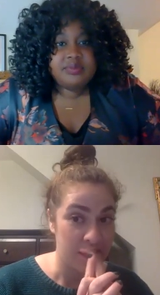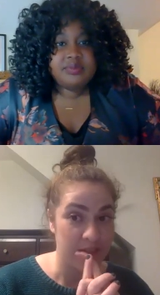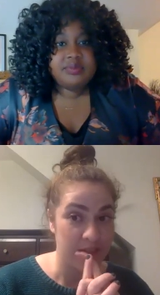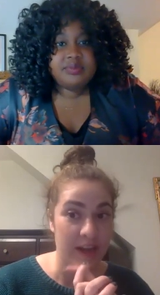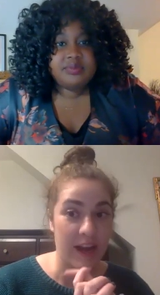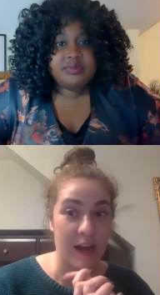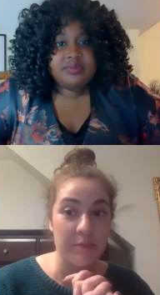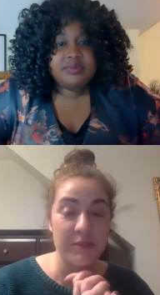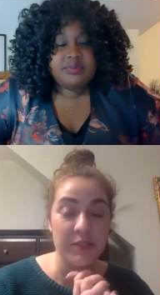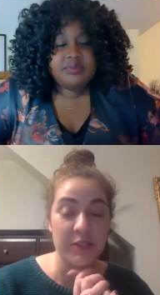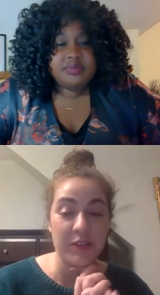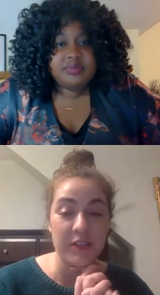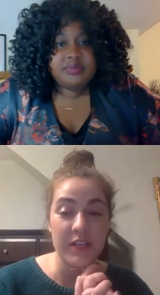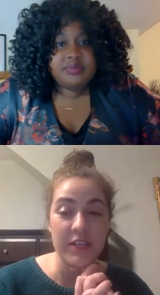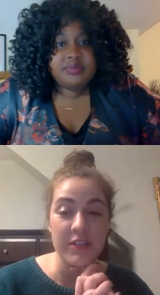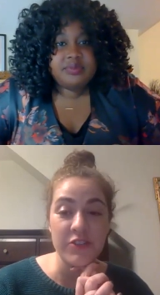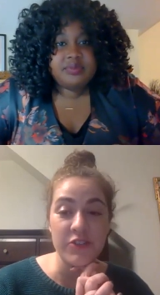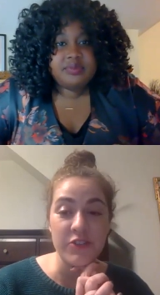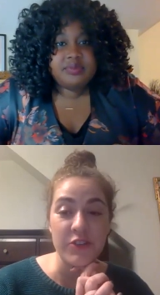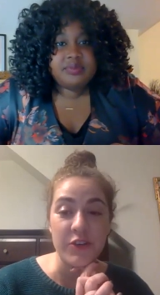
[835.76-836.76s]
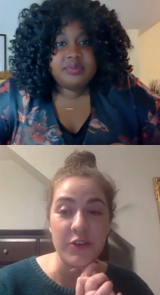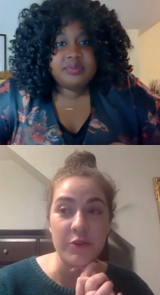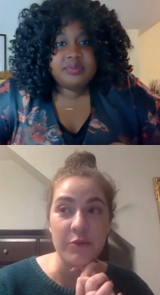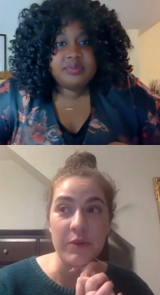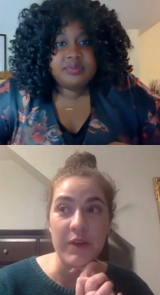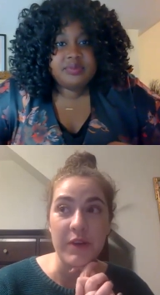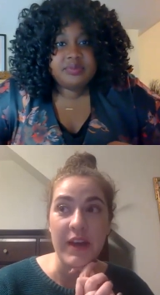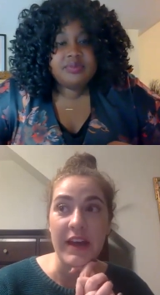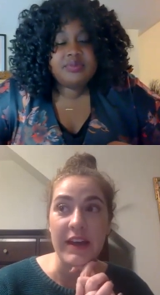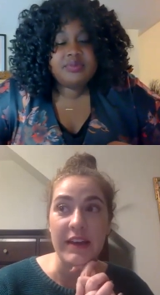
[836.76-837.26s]
Speaker 1: that absolutely is
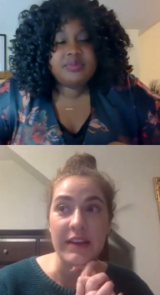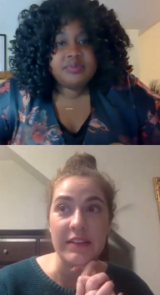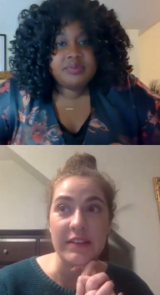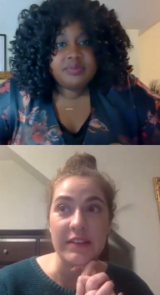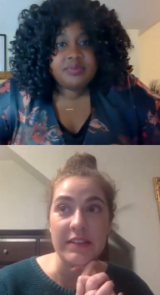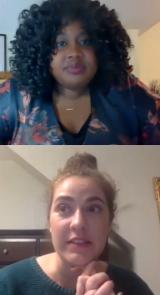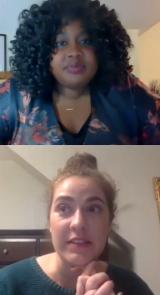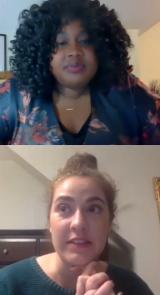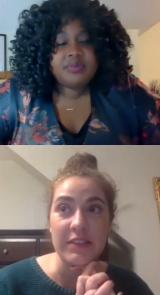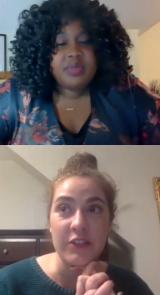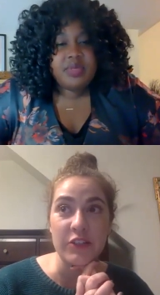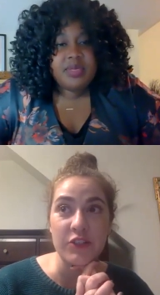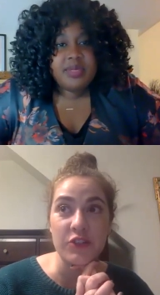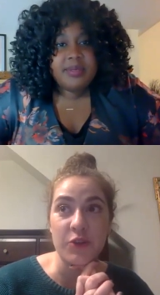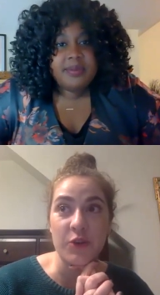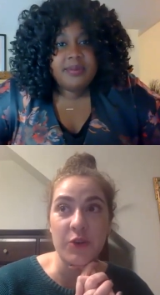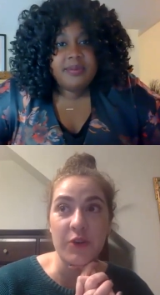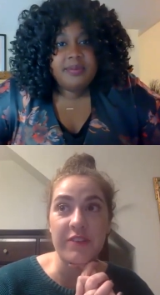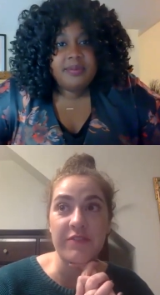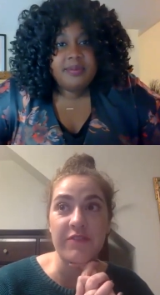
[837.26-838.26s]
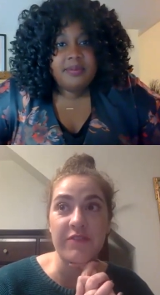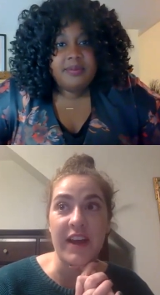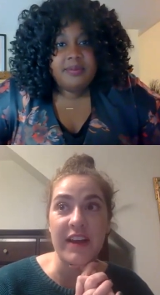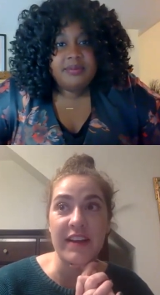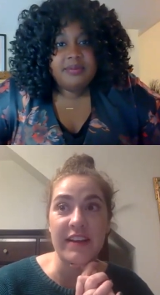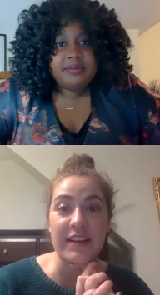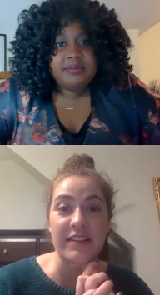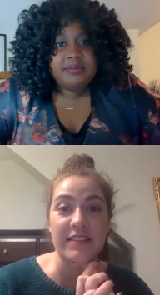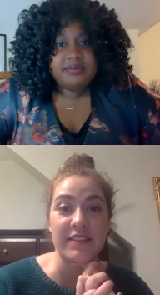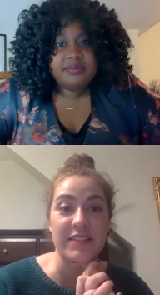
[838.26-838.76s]
true. And controlling
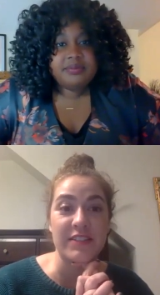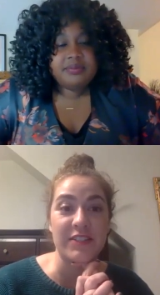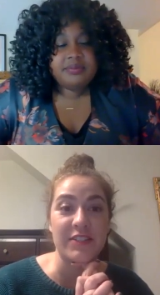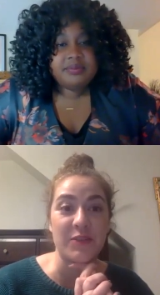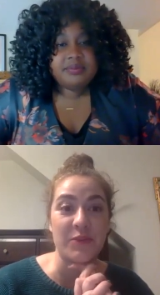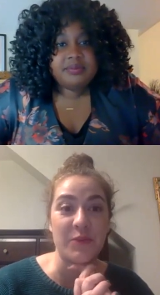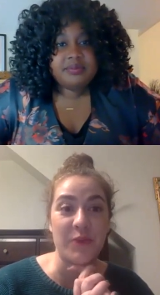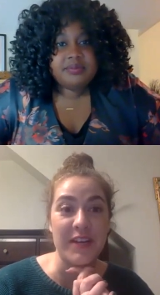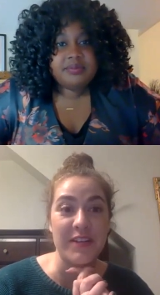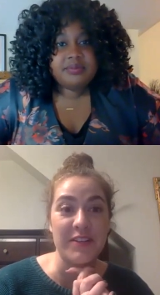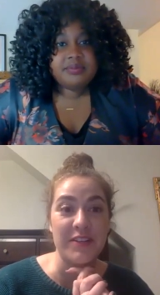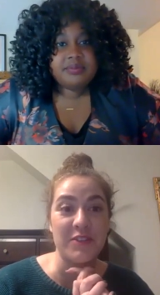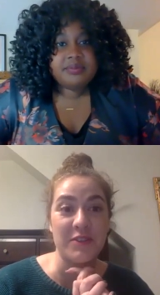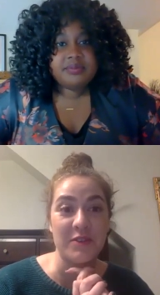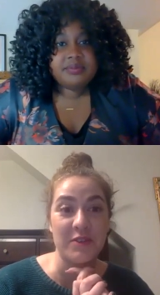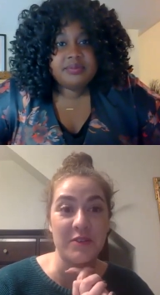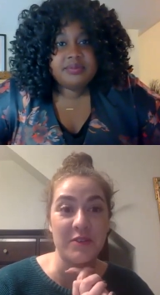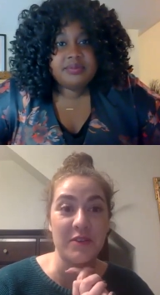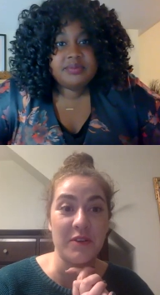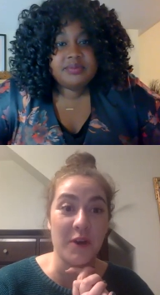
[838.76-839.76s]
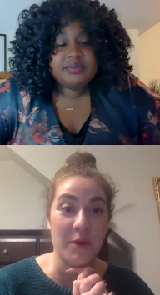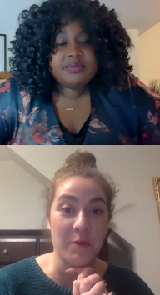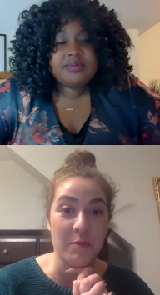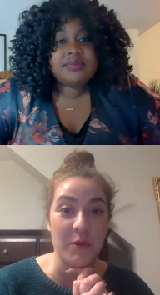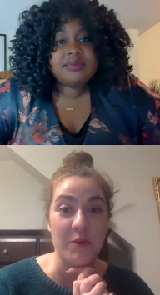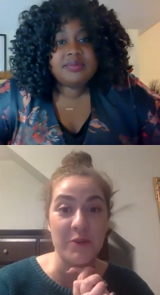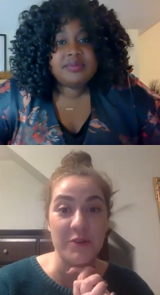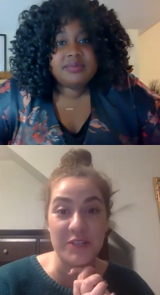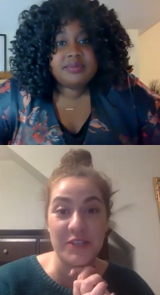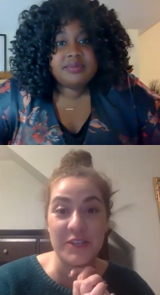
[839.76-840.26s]
finances is a way to
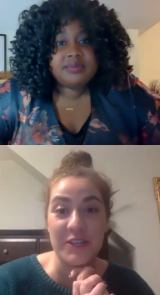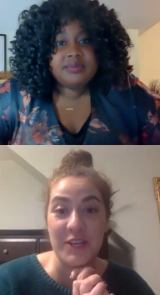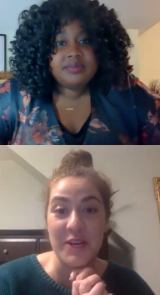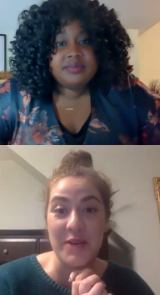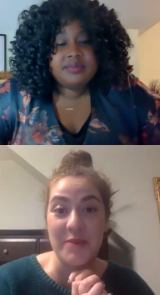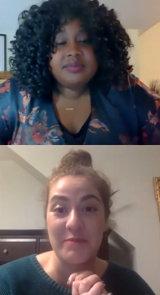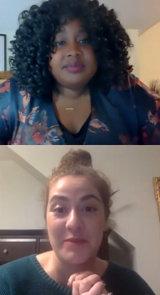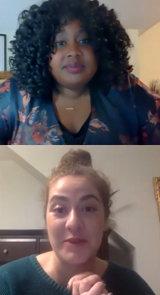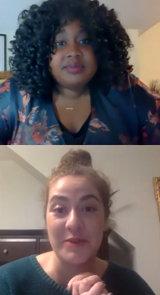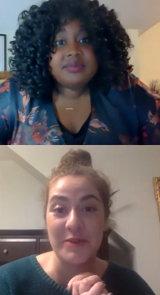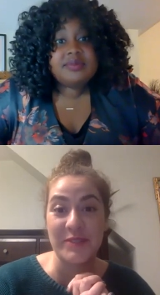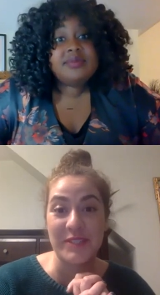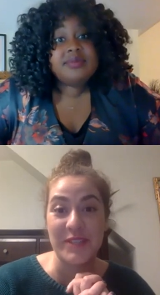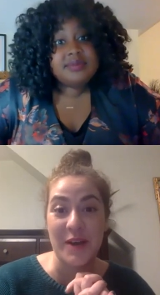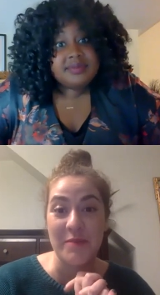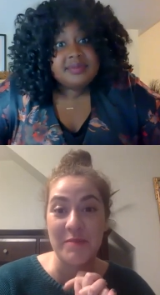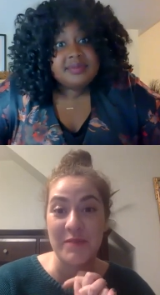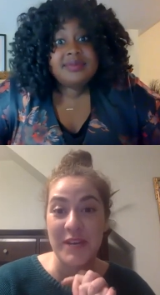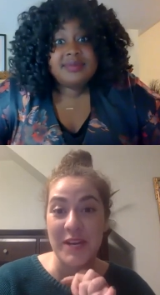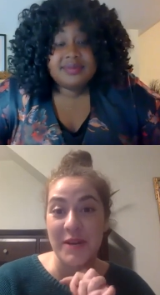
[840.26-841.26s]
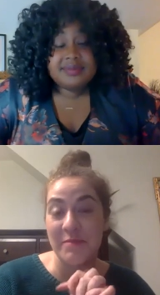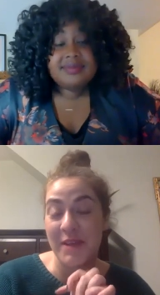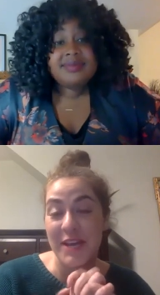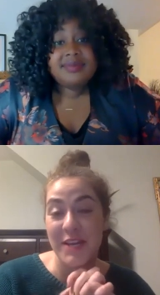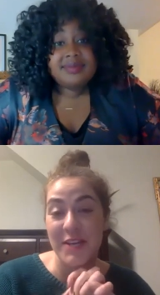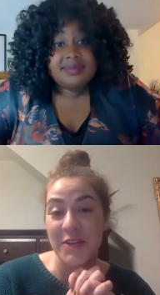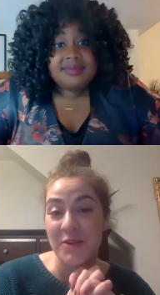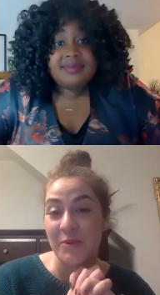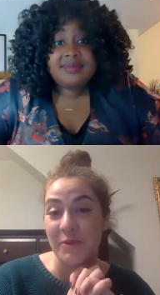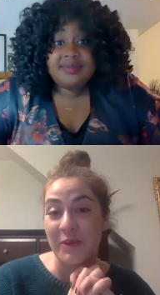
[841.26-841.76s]
emotionally abuse somebody and
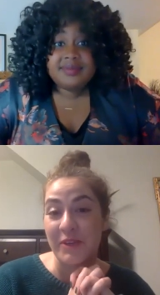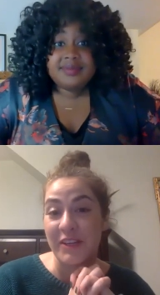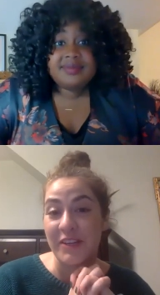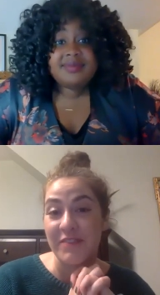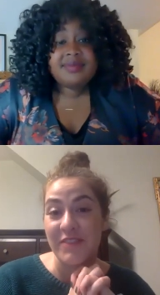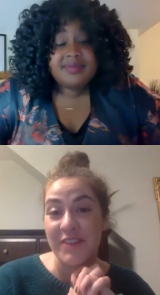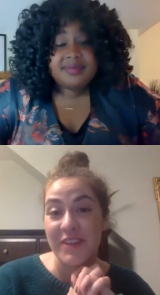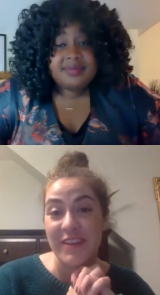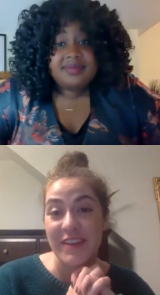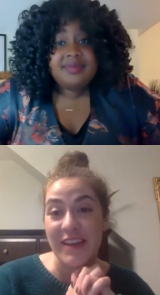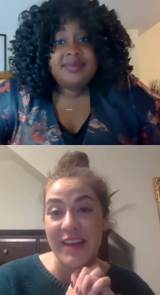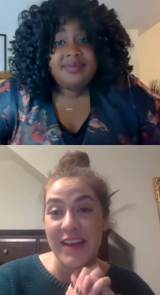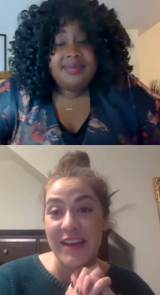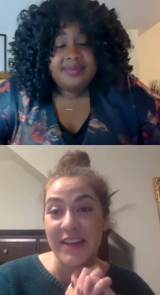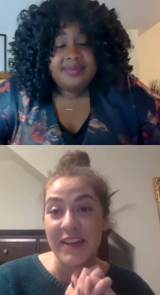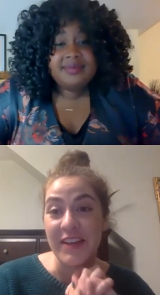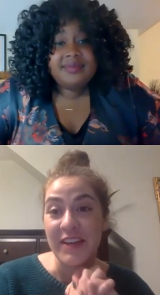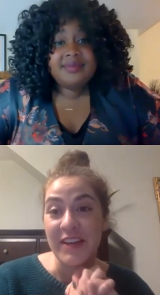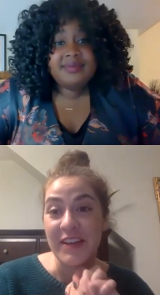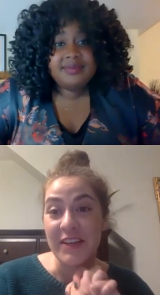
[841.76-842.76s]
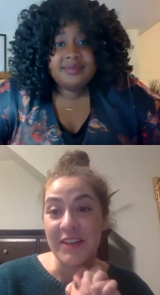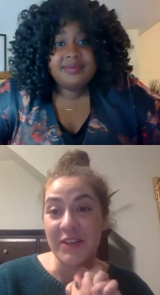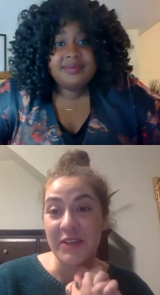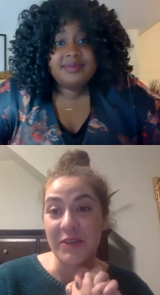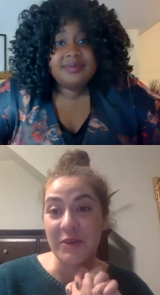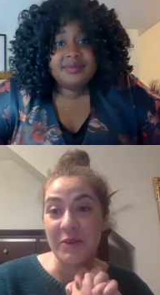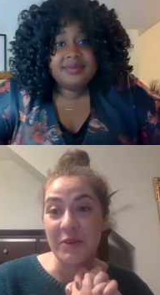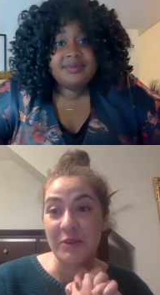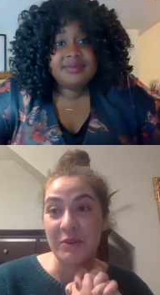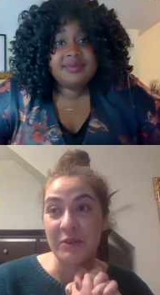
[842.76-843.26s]
make you really feel like
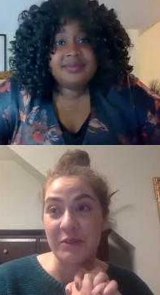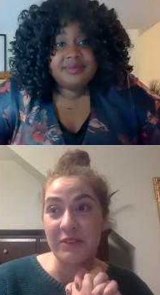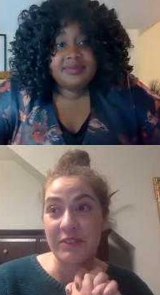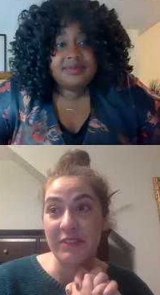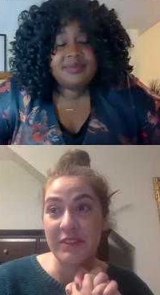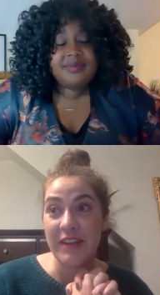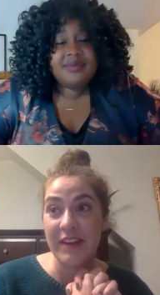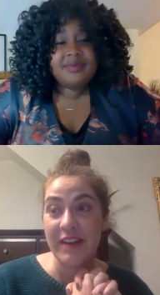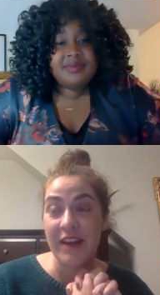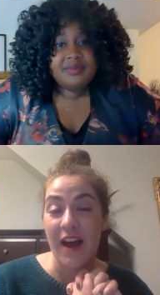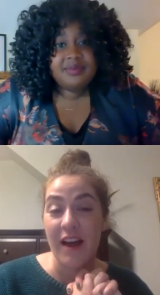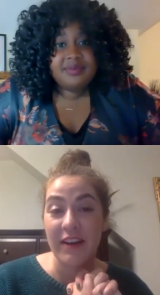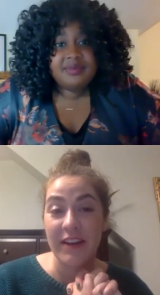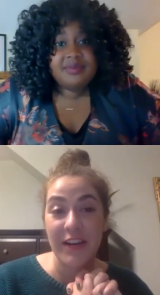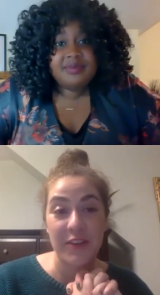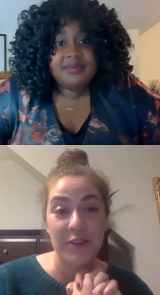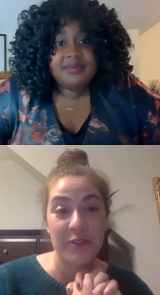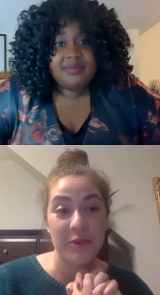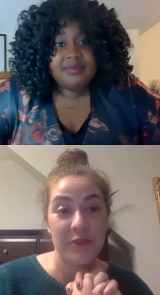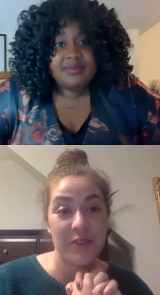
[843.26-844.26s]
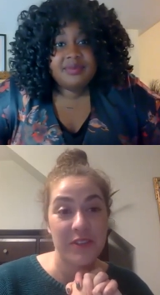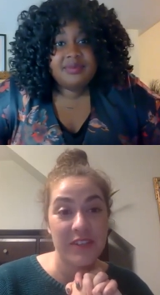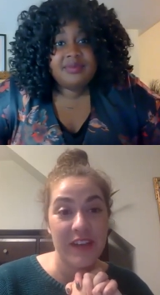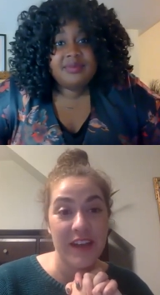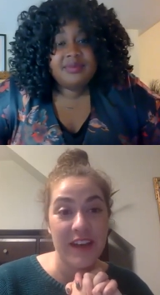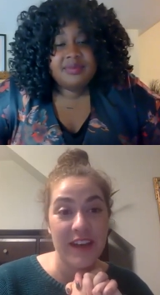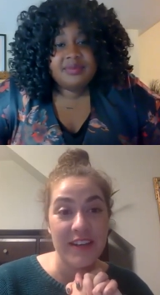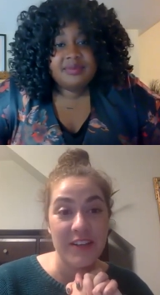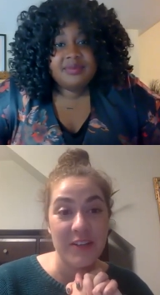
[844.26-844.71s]
you cannot get through the day and